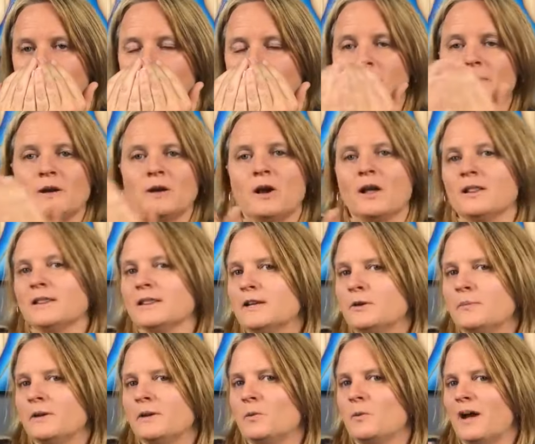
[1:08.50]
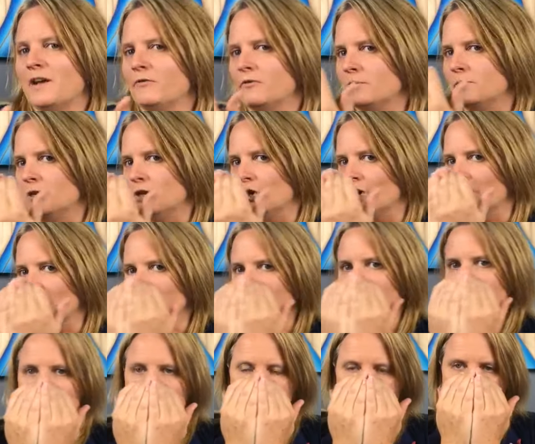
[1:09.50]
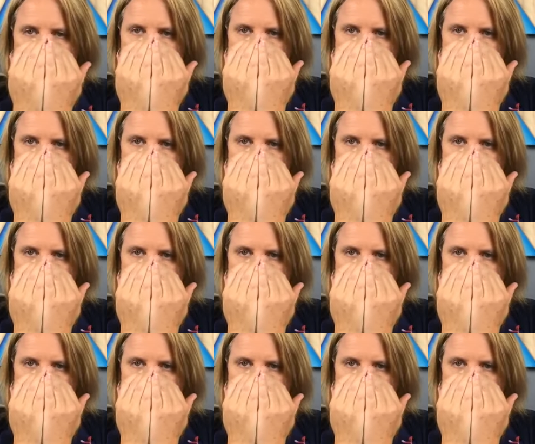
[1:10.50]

Pop it a little bit away from your nose.